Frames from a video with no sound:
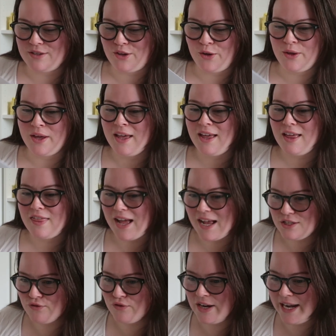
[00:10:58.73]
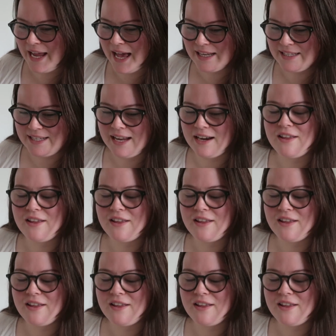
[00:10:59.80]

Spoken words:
So that's really handy.